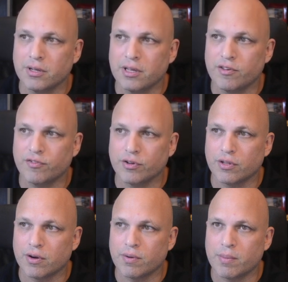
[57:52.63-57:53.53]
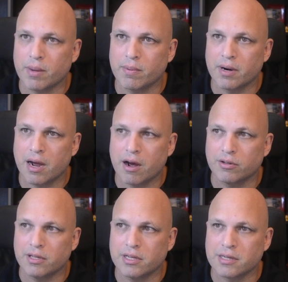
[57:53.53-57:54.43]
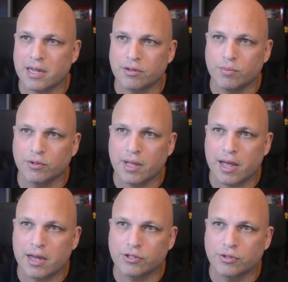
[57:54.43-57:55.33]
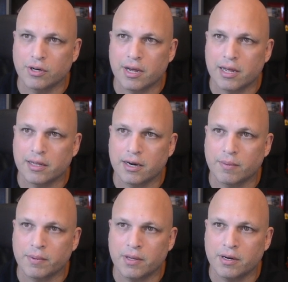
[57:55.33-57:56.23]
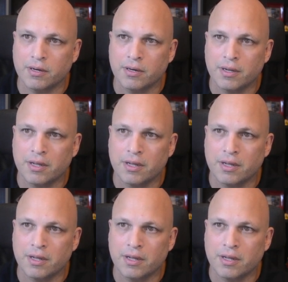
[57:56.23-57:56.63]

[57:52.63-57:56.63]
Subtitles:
If you don't remember how this attribute editor ended up here,